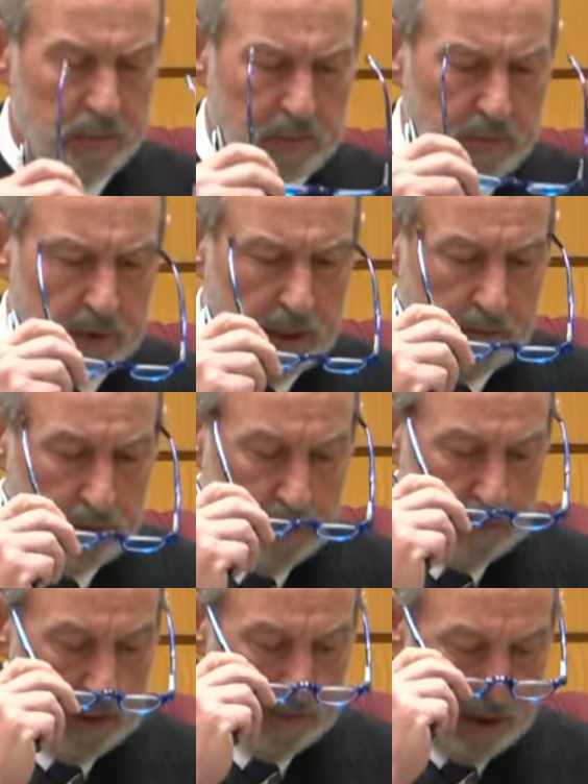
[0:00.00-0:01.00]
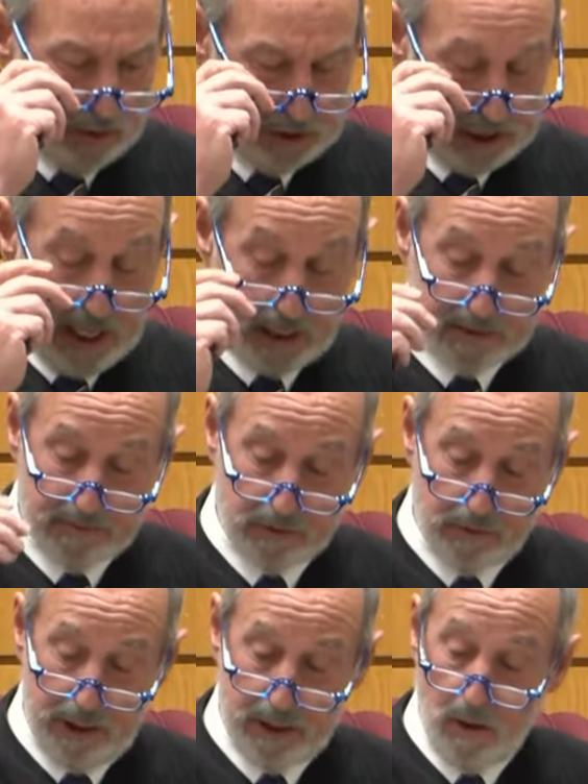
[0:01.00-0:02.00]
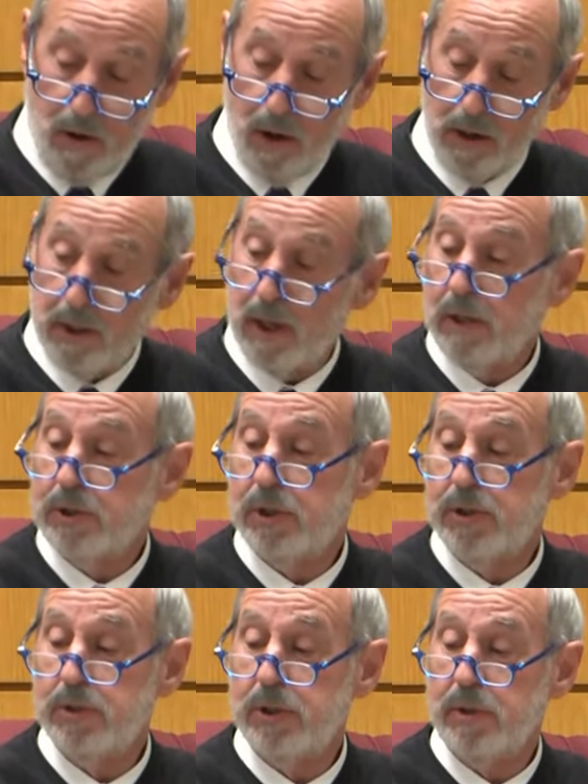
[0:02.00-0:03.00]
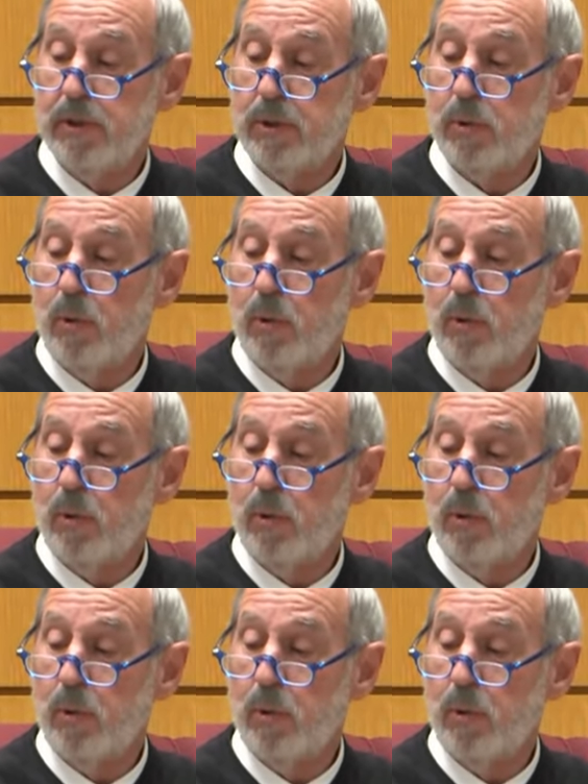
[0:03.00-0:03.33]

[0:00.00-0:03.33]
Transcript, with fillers: hearing, again, not lasting more than a few minutes.